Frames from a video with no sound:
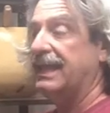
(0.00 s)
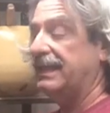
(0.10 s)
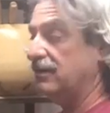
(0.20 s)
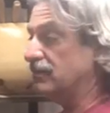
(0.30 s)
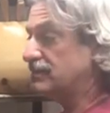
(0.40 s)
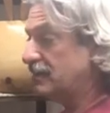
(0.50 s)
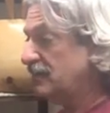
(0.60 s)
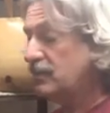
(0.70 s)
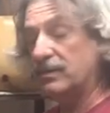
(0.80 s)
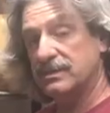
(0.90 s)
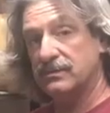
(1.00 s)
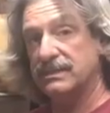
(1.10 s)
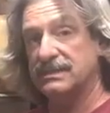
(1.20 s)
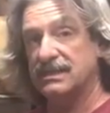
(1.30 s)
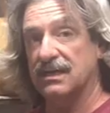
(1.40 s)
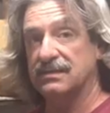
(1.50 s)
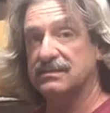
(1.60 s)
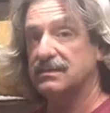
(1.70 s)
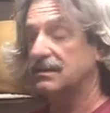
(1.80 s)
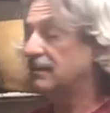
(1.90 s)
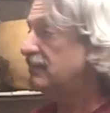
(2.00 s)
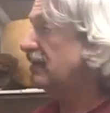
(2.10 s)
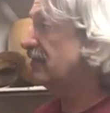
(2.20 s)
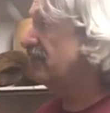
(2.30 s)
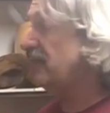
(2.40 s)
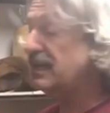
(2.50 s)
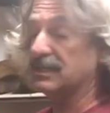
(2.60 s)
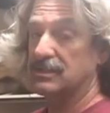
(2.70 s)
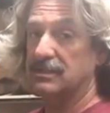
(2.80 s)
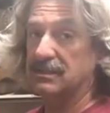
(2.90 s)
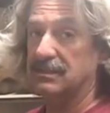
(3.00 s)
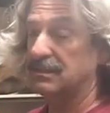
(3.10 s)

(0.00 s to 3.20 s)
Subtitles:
Here are some of the woods we discussed finished.